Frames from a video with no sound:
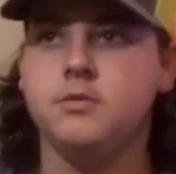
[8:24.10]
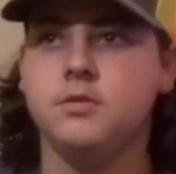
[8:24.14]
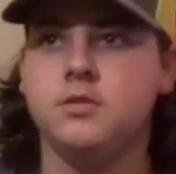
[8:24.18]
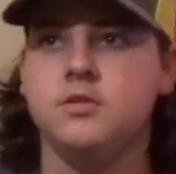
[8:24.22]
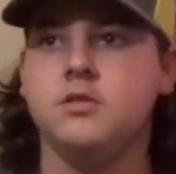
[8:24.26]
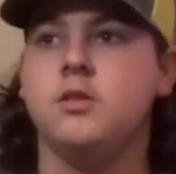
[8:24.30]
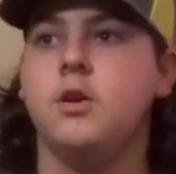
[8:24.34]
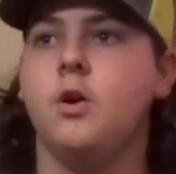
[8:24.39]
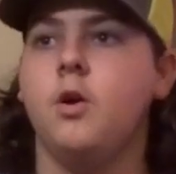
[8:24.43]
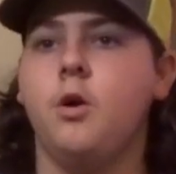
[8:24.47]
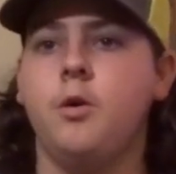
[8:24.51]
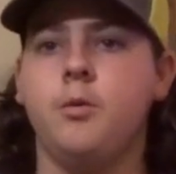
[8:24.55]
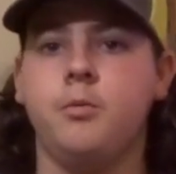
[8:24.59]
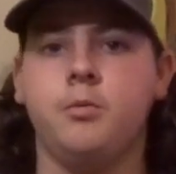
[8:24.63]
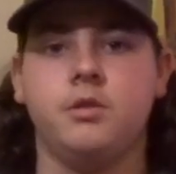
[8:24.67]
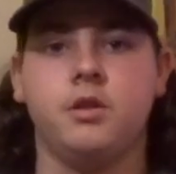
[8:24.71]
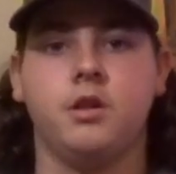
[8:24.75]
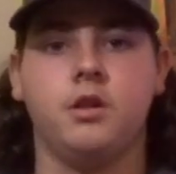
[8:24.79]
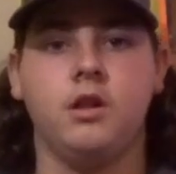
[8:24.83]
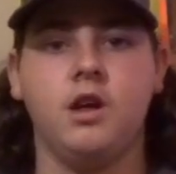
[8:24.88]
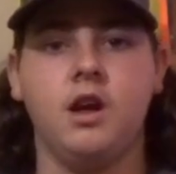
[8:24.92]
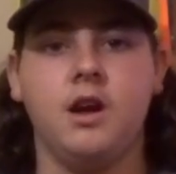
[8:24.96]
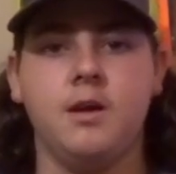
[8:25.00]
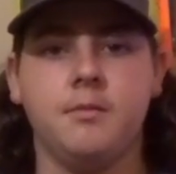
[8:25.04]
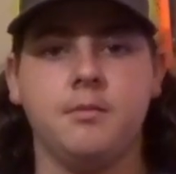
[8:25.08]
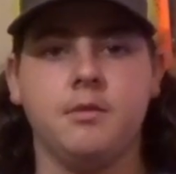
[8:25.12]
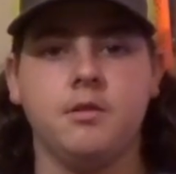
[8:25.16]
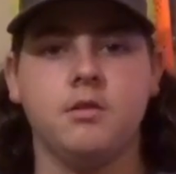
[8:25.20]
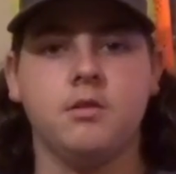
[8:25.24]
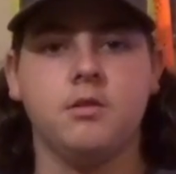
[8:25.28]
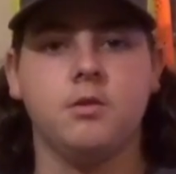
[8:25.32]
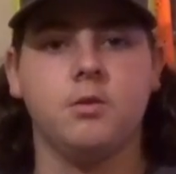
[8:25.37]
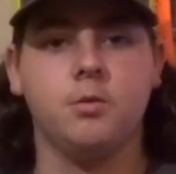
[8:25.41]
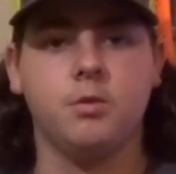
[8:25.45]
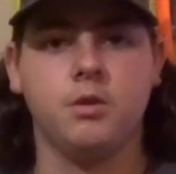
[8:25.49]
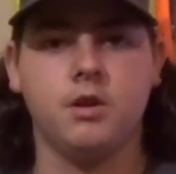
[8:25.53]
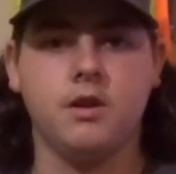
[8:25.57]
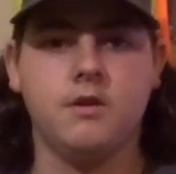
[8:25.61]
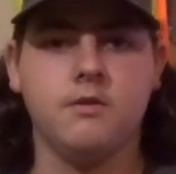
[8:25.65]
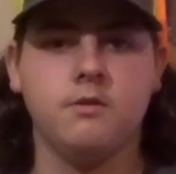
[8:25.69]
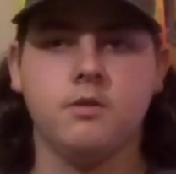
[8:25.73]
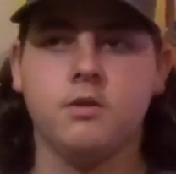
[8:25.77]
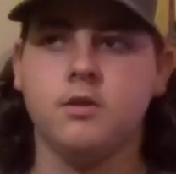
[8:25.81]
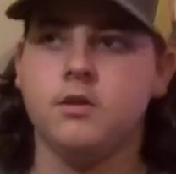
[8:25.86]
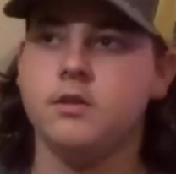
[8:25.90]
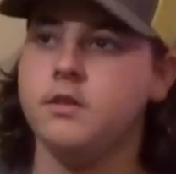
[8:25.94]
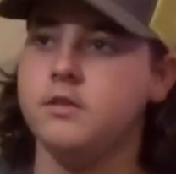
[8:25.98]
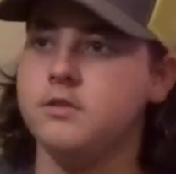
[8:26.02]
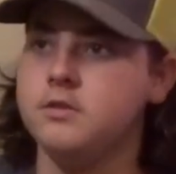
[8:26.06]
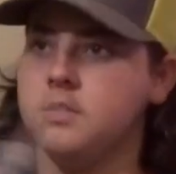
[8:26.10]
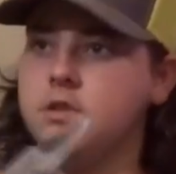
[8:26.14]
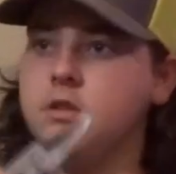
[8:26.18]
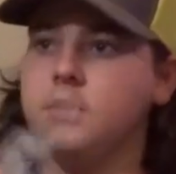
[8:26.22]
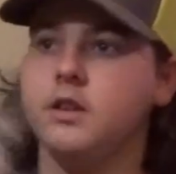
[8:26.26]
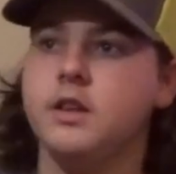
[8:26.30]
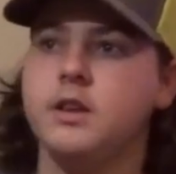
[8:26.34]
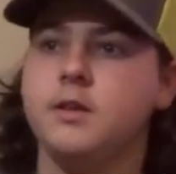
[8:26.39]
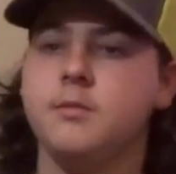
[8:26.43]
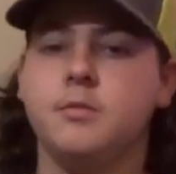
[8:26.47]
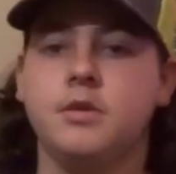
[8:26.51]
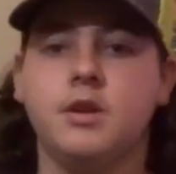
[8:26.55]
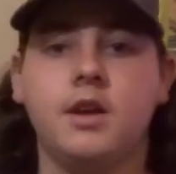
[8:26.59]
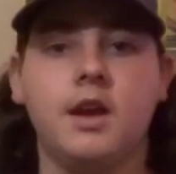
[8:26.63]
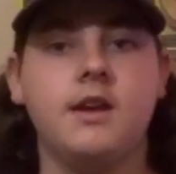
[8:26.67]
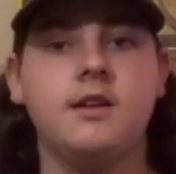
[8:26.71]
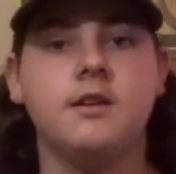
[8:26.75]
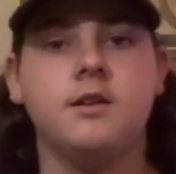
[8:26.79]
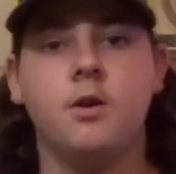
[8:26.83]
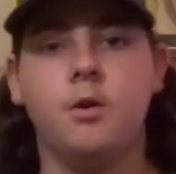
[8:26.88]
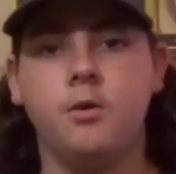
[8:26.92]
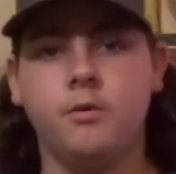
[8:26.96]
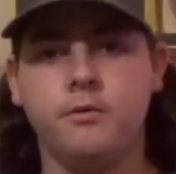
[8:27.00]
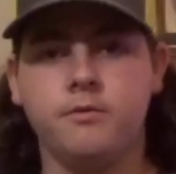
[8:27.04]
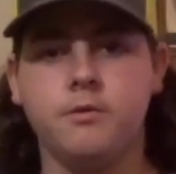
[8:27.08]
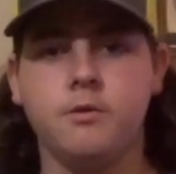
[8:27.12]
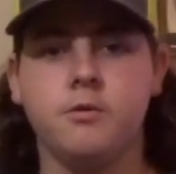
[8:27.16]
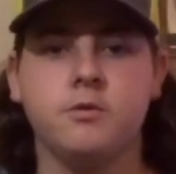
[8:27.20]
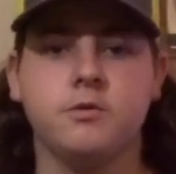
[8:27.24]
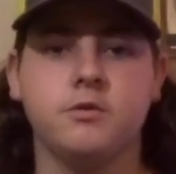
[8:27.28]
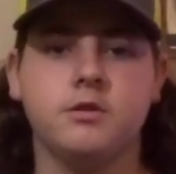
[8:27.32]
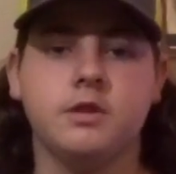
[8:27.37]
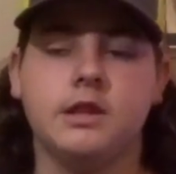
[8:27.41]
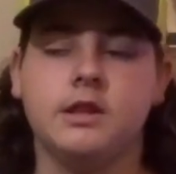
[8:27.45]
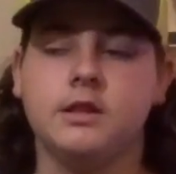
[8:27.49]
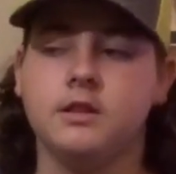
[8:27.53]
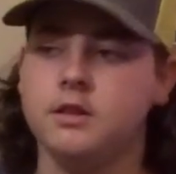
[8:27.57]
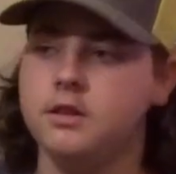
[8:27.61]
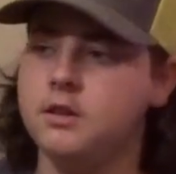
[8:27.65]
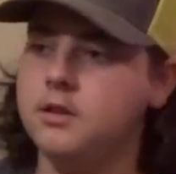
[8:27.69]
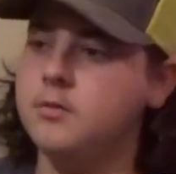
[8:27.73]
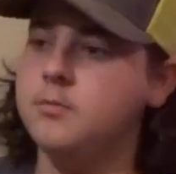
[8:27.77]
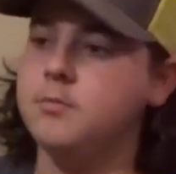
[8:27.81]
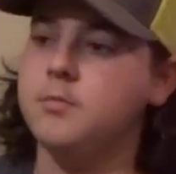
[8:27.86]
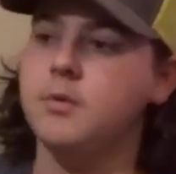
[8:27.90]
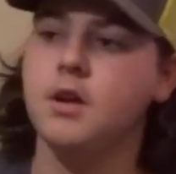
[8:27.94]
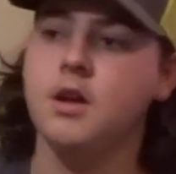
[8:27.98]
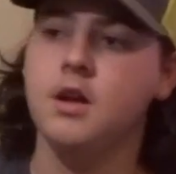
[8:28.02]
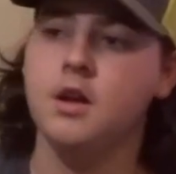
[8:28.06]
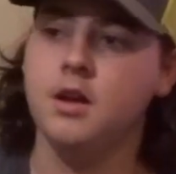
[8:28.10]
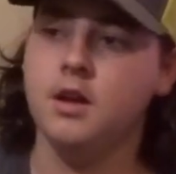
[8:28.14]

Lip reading: go up with a climber or whatever, there's a limb, you can't go further than that limb.